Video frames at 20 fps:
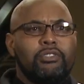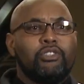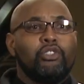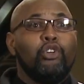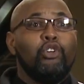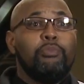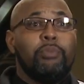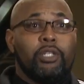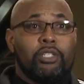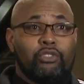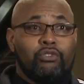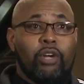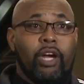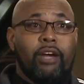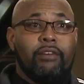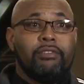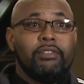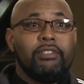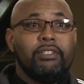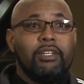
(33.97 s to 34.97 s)
school bus
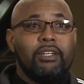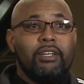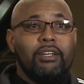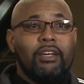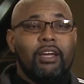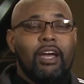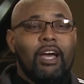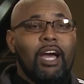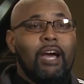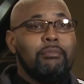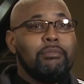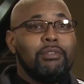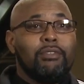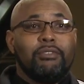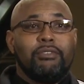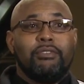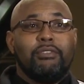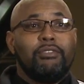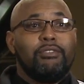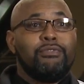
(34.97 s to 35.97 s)
driver, I'm the
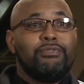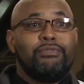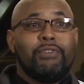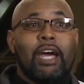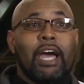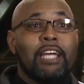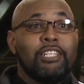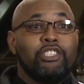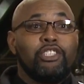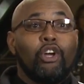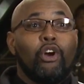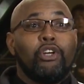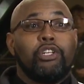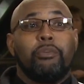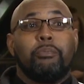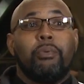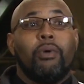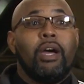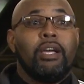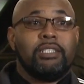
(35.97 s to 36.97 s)
I start
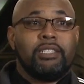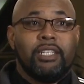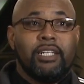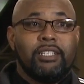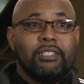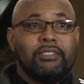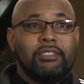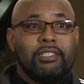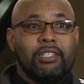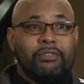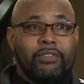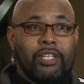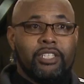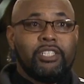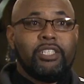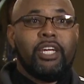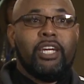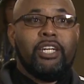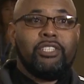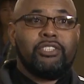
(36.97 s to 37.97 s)
the process of
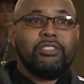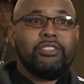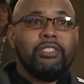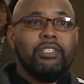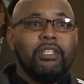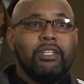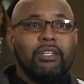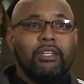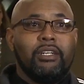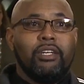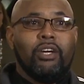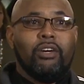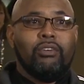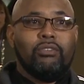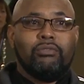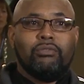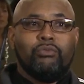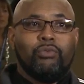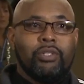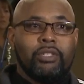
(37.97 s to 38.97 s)
education. You know,
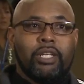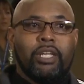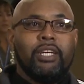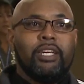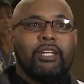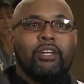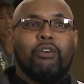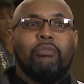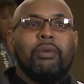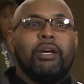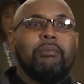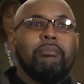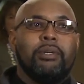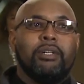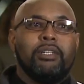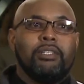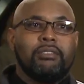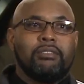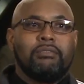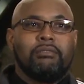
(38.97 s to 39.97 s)
when they get on my
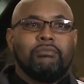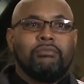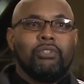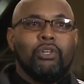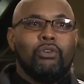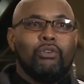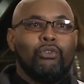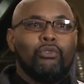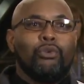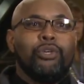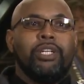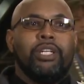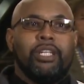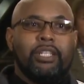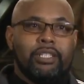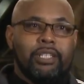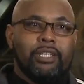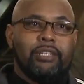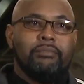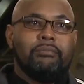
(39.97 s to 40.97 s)
bus, you know,
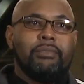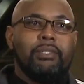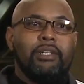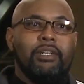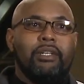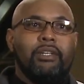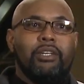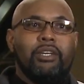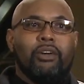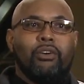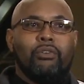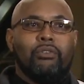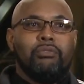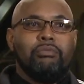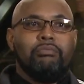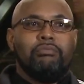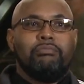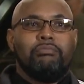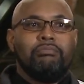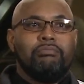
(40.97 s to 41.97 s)
greeting them, you
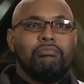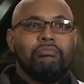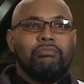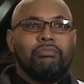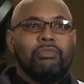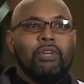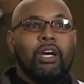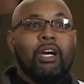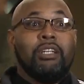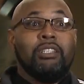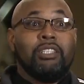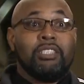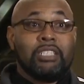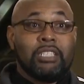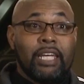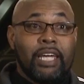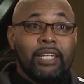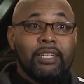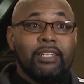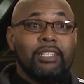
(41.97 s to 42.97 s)
know,
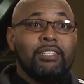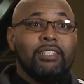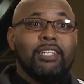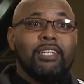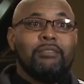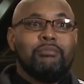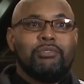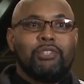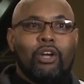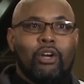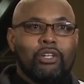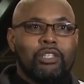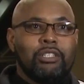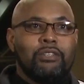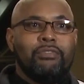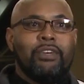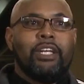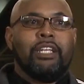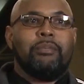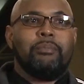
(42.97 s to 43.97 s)
understanding them, talking,
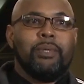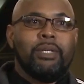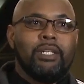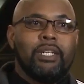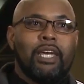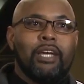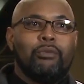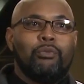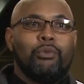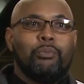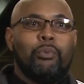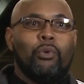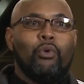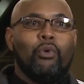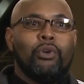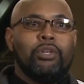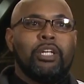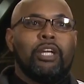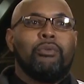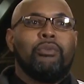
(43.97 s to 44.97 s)
developing that
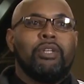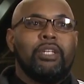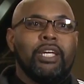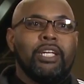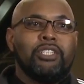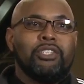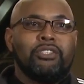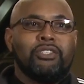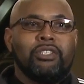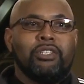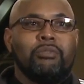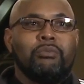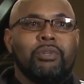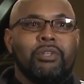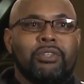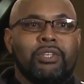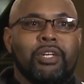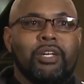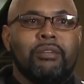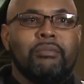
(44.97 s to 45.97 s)
rapport and that relationship
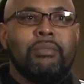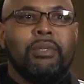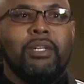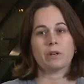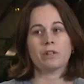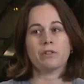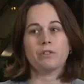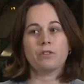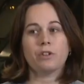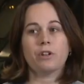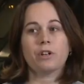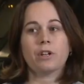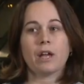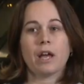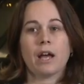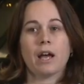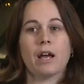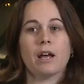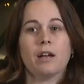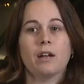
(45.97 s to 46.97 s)
with them. I look
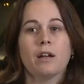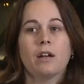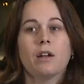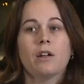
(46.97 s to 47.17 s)
at